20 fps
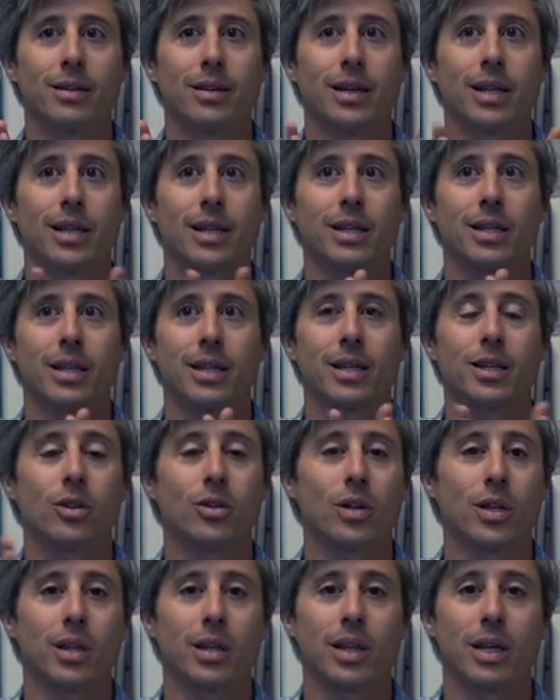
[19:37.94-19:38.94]
Anything that
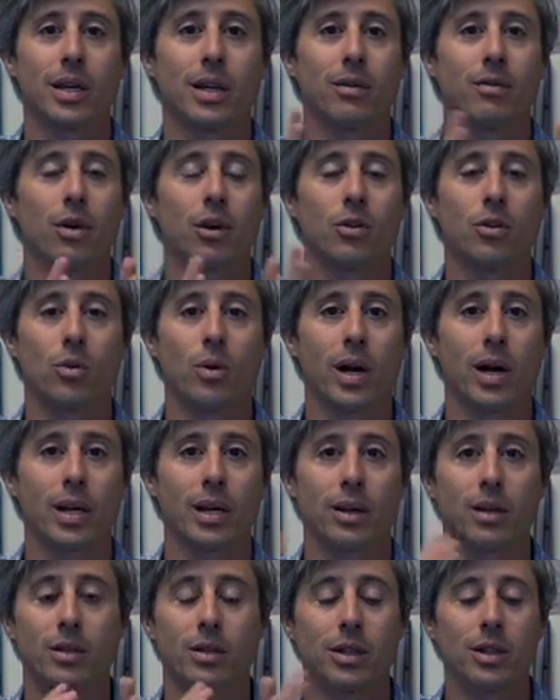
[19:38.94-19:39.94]
you can think of,
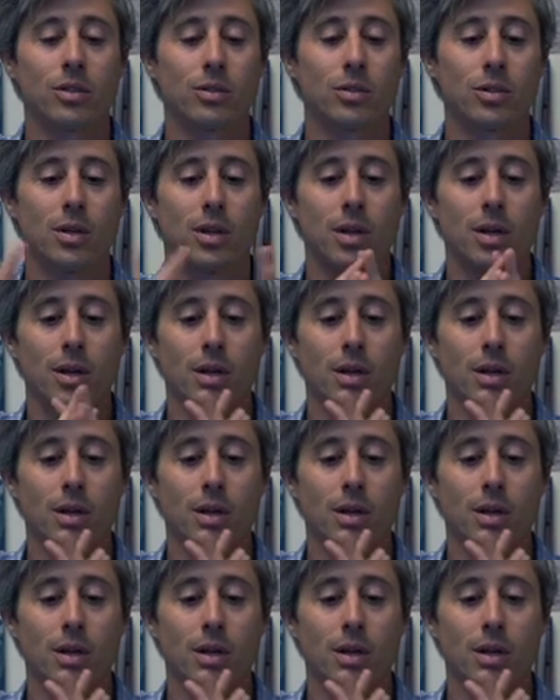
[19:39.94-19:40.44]
underwriting on deals,